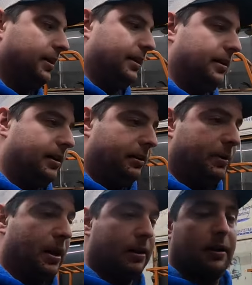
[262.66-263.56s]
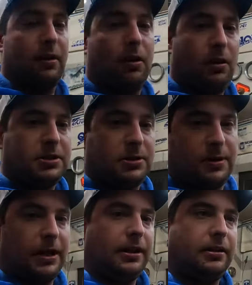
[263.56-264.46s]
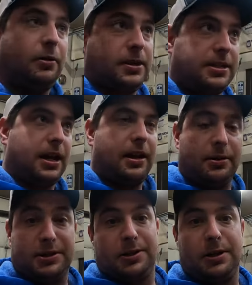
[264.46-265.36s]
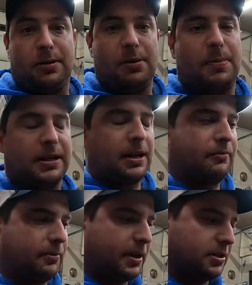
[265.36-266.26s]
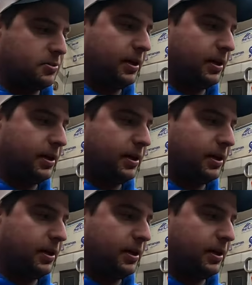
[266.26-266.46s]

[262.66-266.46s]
and we got a good haul. So when I go inside, I'll show you what we picked up from there as